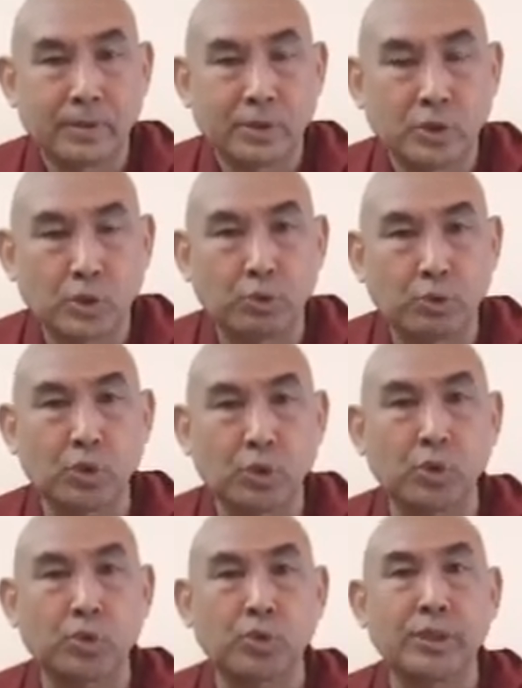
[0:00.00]
So without
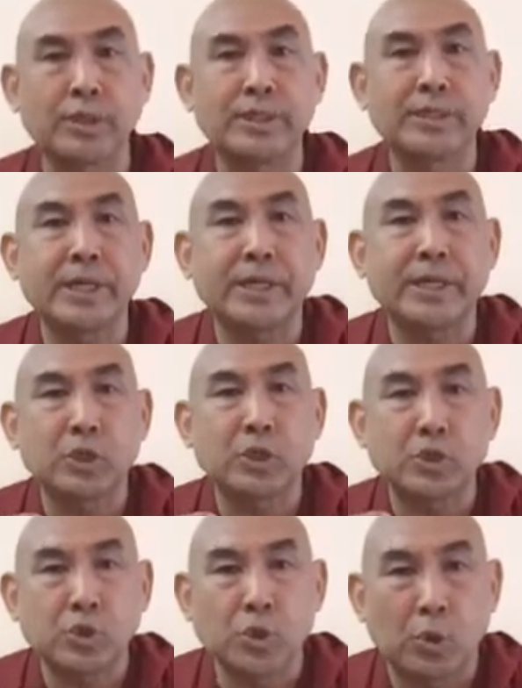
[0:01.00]
you really taking the
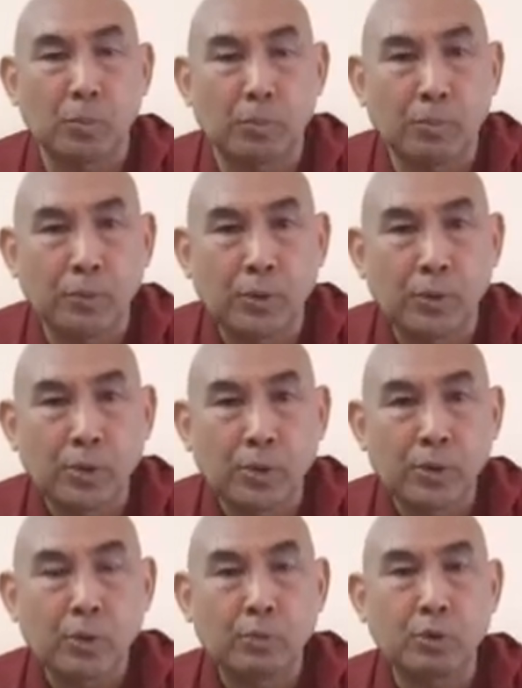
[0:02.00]
job,
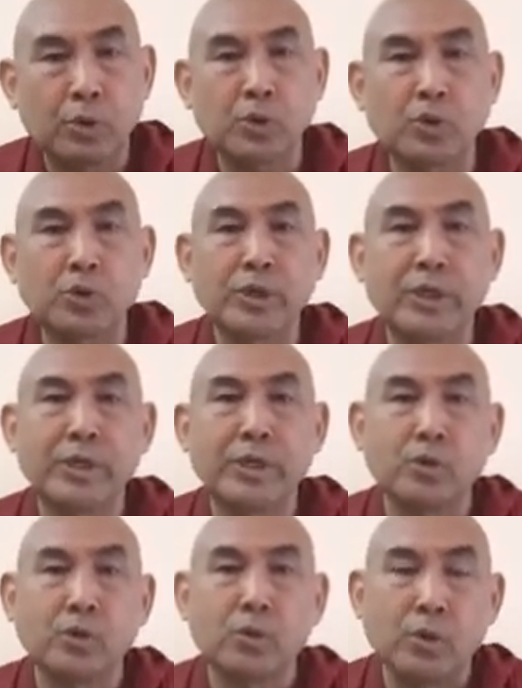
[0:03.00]
without you
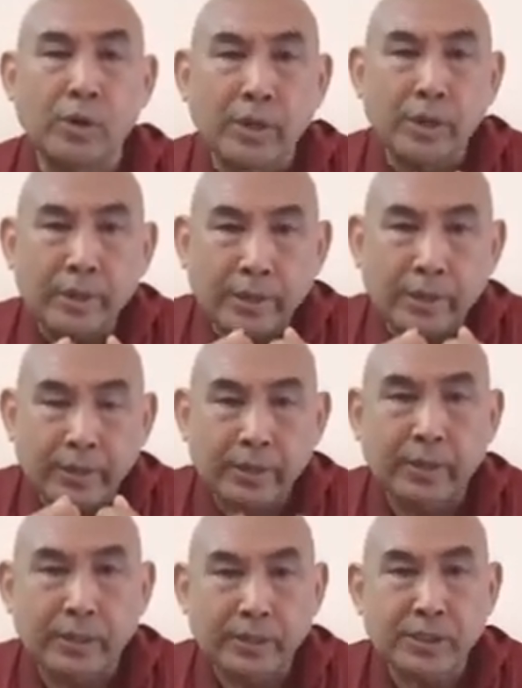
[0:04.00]
really,
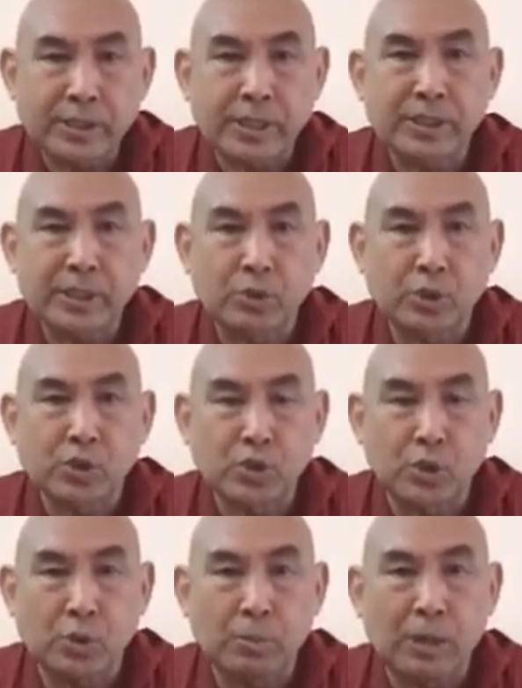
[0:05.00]
started your
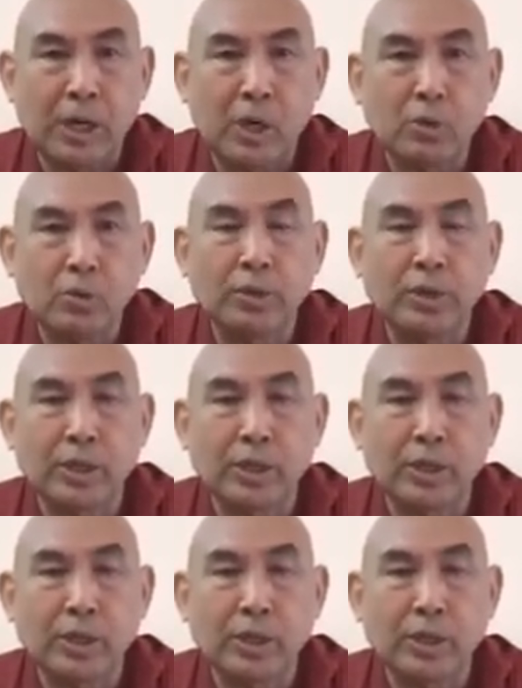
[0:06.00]
job, how you